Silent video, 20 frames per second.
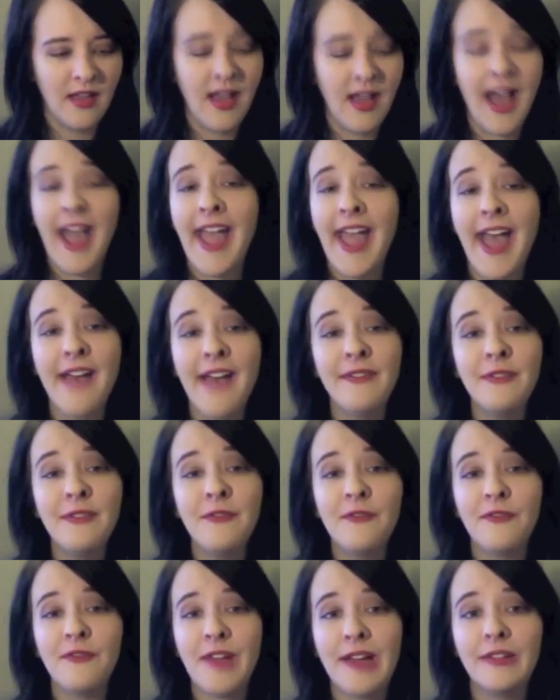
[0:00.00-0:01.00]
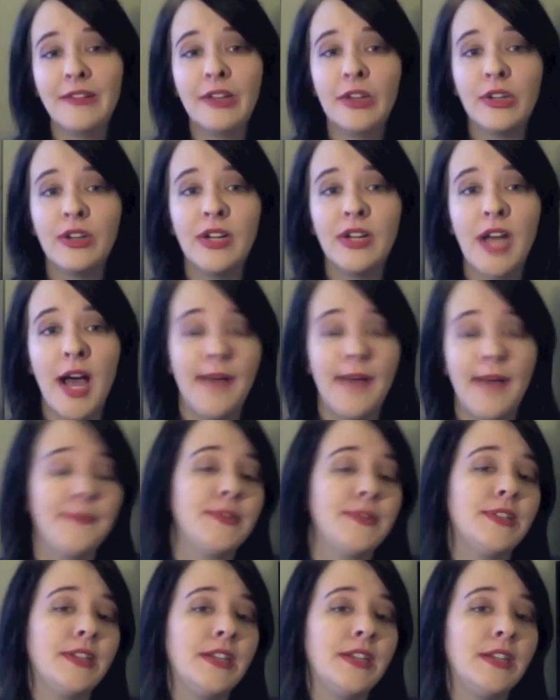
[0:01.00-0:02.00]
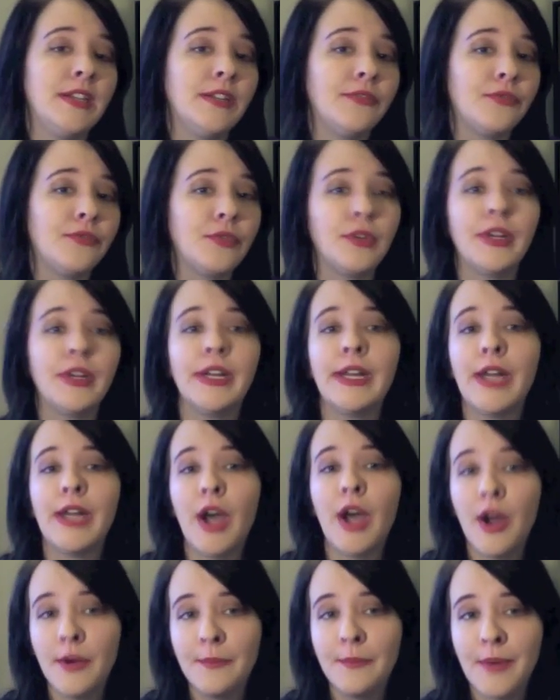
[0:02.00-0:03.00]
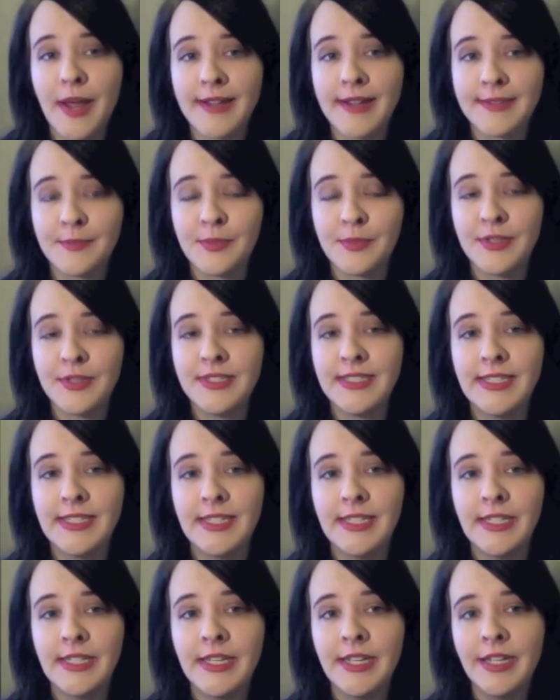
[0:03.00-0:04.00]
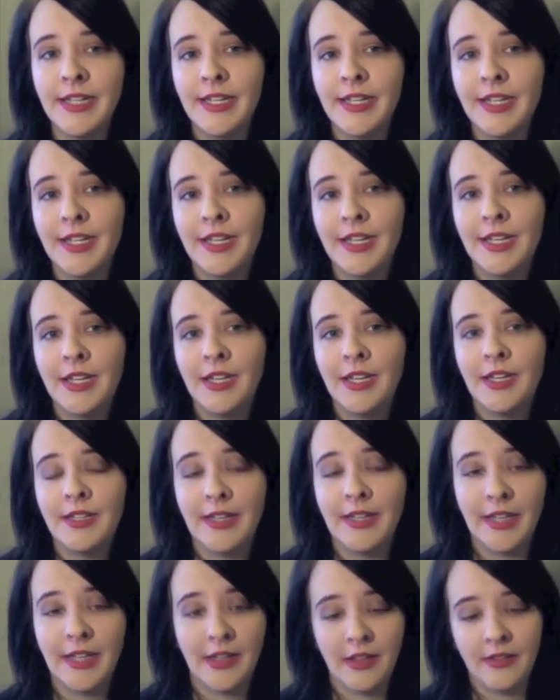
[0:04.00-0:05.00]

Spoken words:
I haven't found a good option for getting hardbacks printed, like